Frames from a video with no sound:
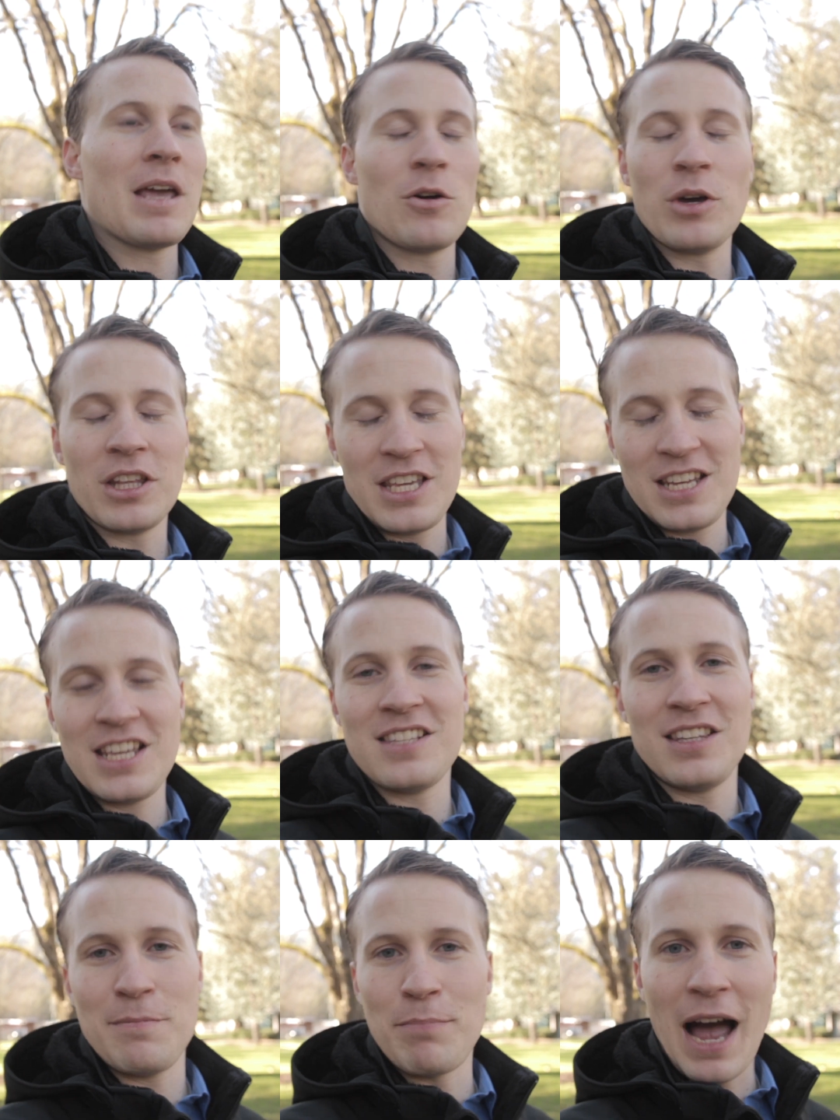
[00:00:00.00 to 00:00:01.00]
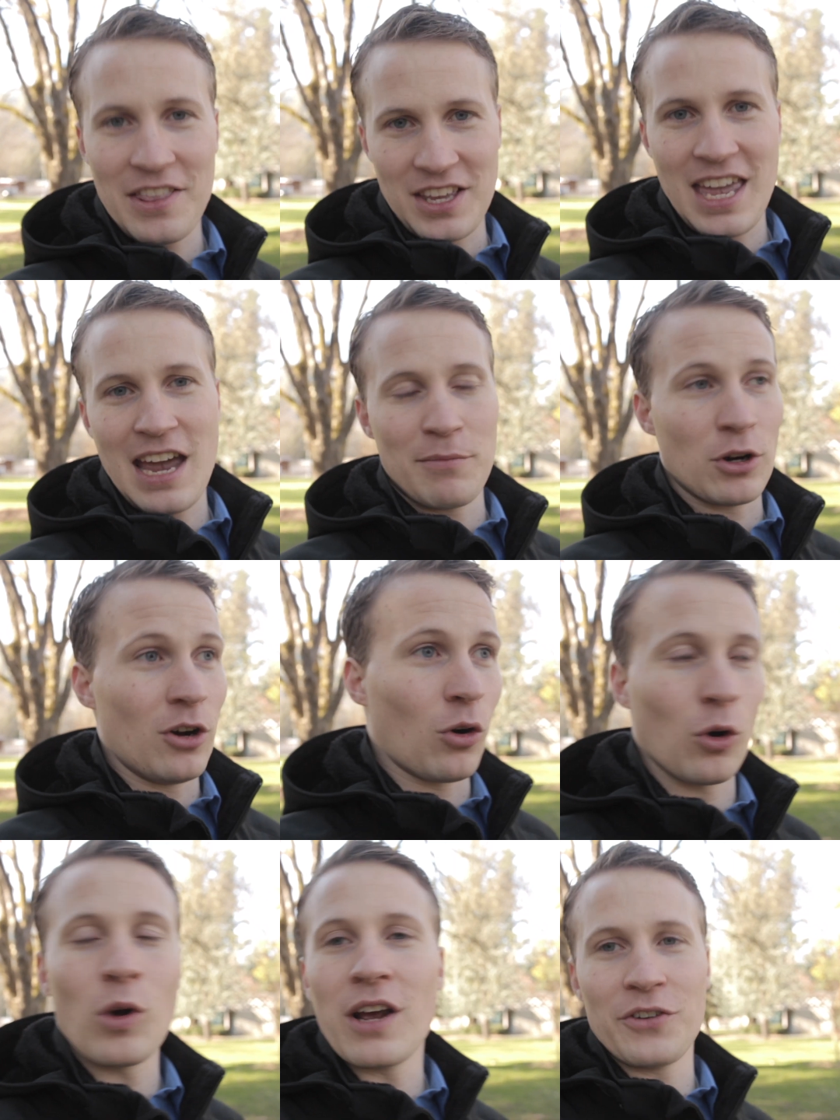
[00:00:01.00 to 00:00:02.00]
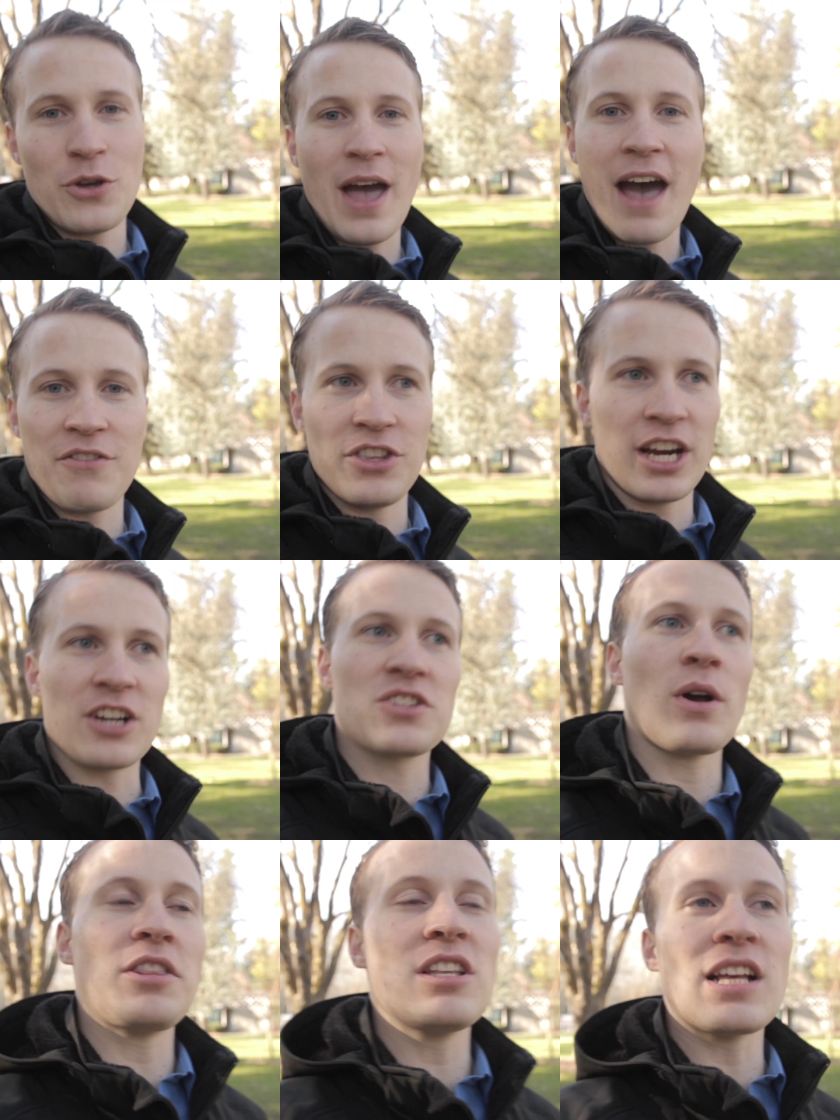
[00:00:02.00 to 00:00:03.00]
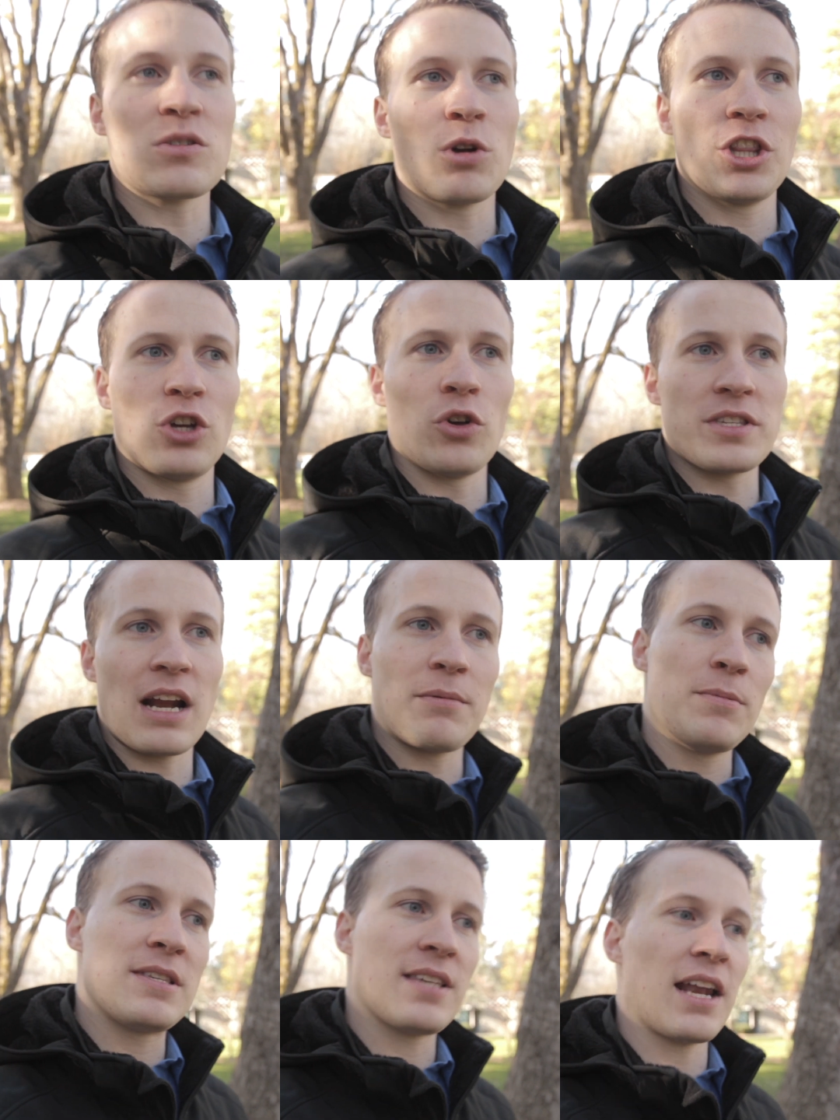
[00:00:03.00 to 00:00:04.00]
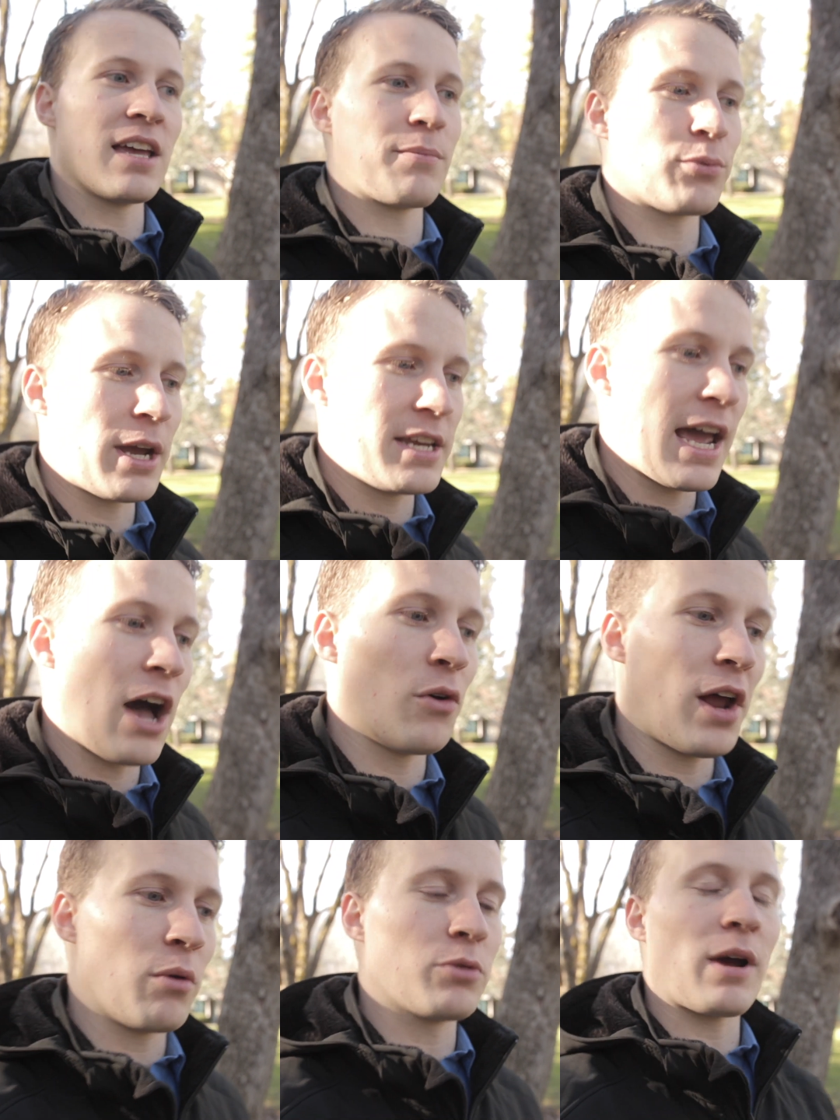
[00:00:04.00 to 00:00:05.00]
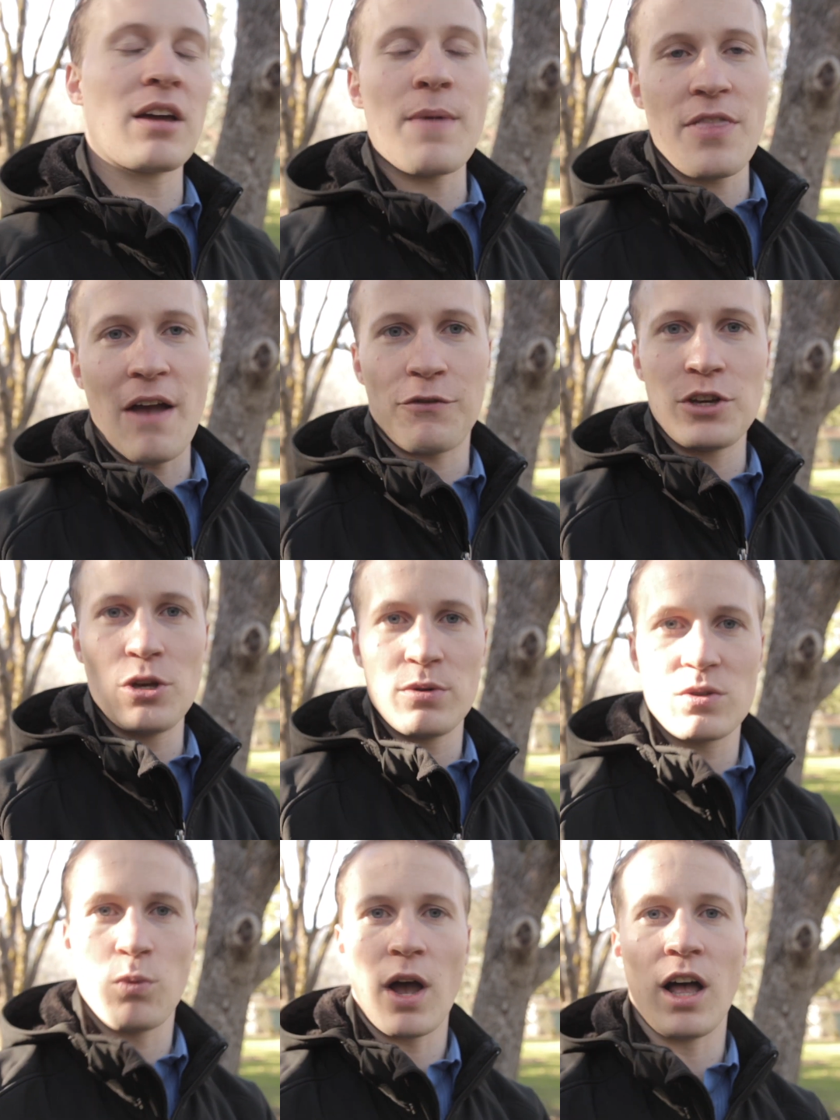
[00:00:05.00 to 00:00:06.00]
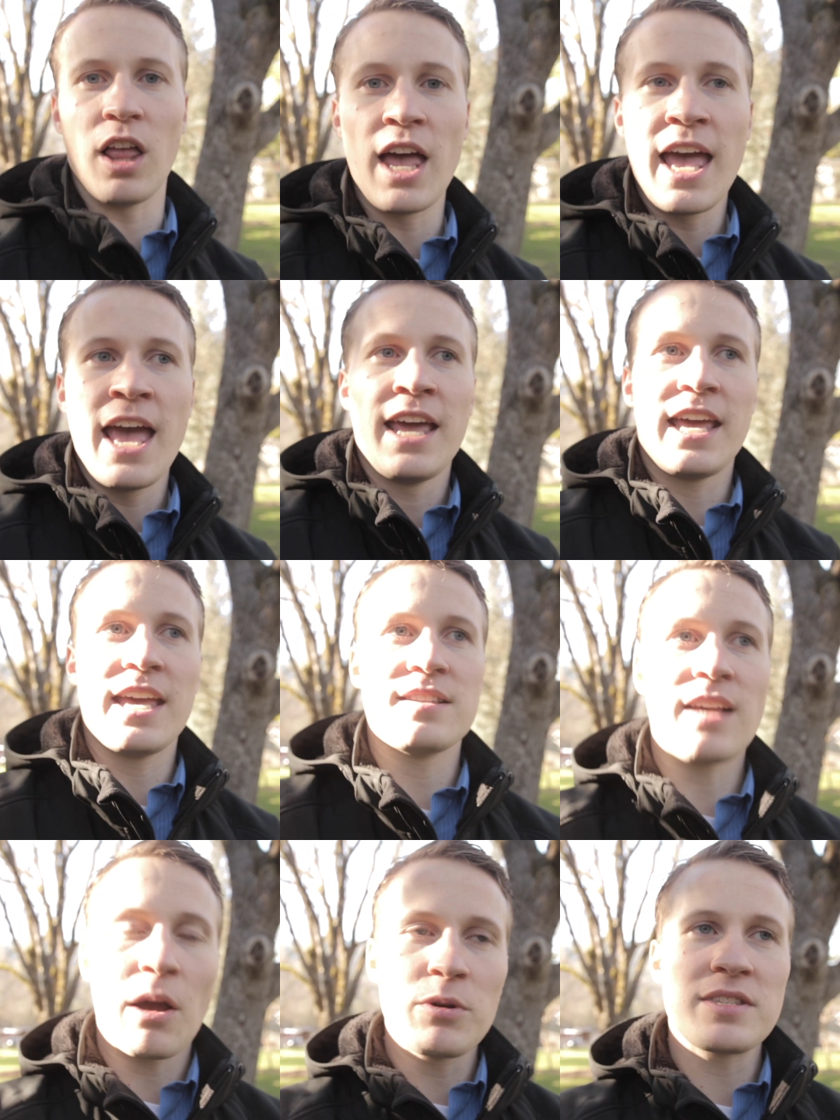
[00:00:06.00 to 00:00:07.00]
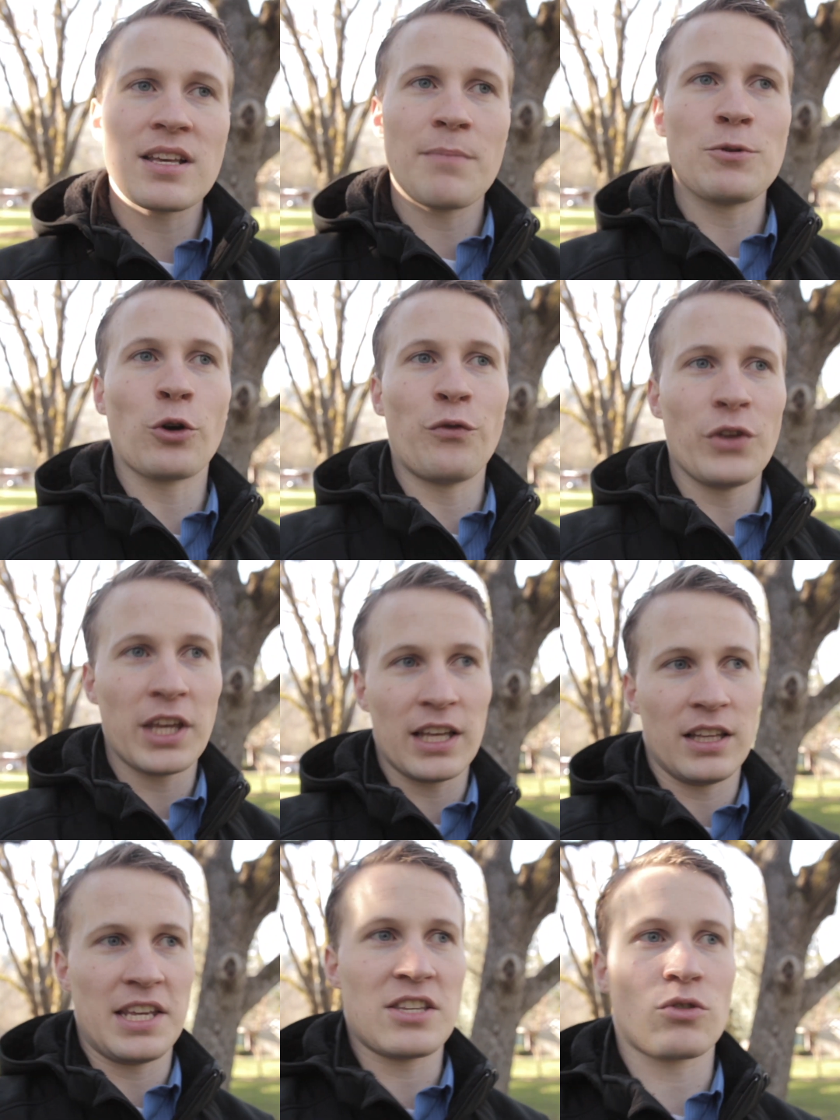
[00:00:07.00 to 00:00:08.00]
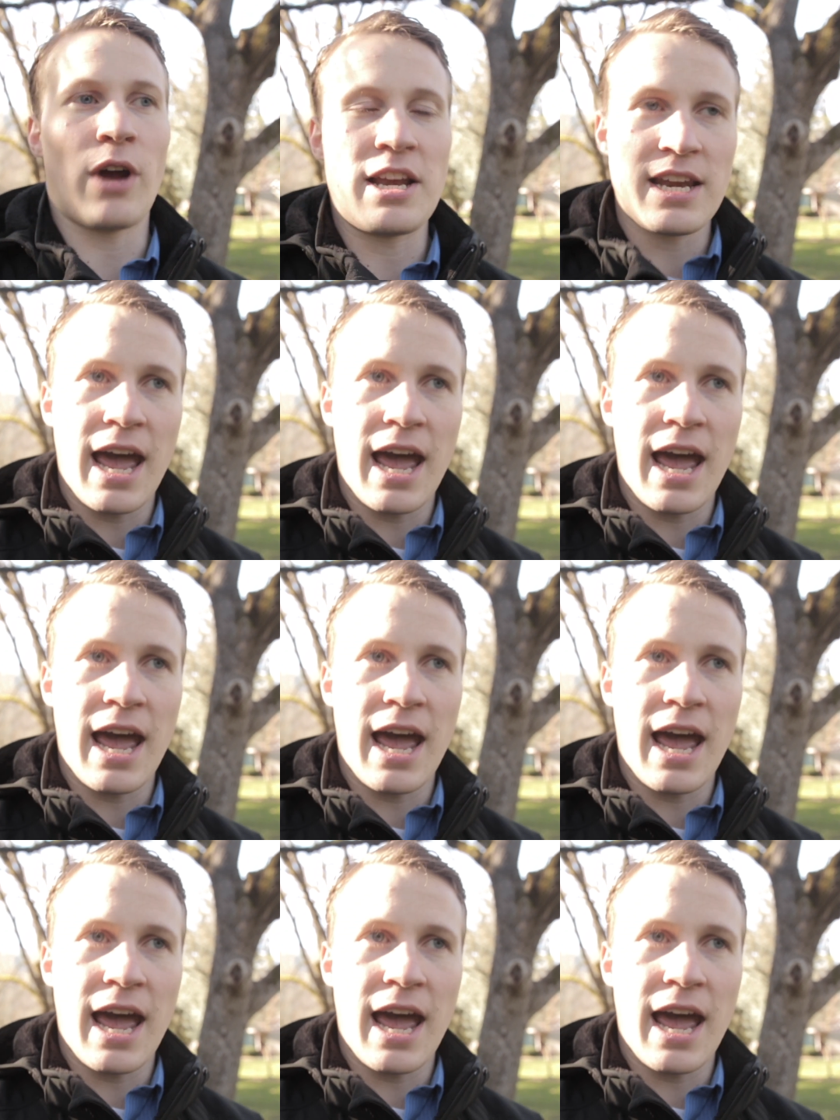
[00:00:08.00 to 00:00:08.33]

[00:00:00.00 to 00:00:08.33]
and quickly and easily buy the camera or whatever you have in there. So I think that's one of the goals that I'm going to be setting up right now, and I would recommend that for you as well, is I would set up your affiliate links right